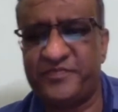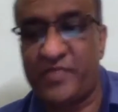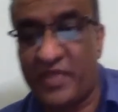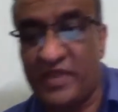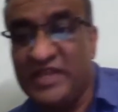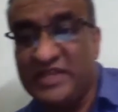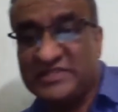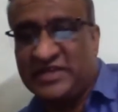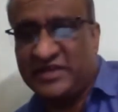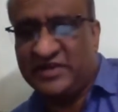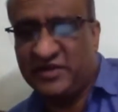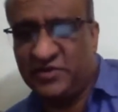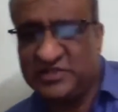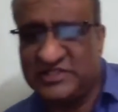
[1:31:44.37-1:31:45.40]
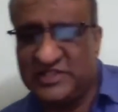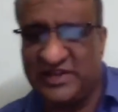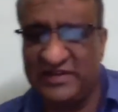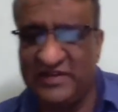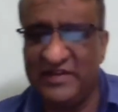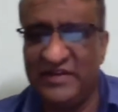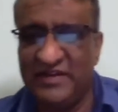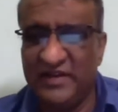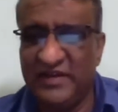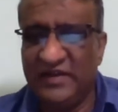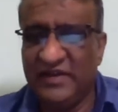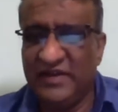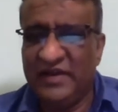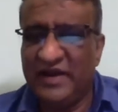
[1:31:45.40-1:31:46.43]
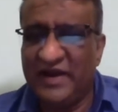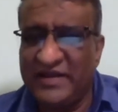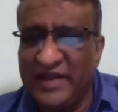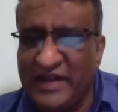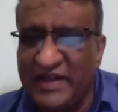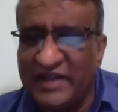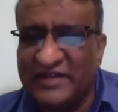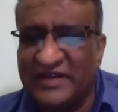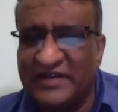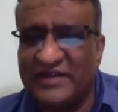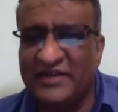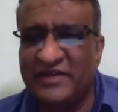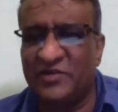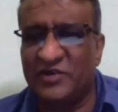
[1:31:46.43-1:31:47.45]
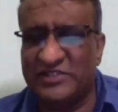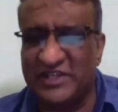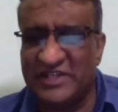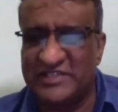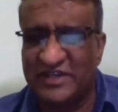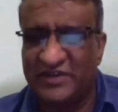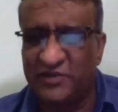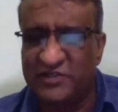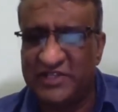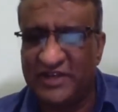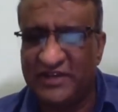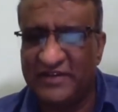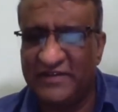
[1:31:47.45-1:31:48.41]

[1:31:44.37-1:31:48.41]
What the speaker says: Yes, sir. Good, sir. Any other questions, sir? Good, sir.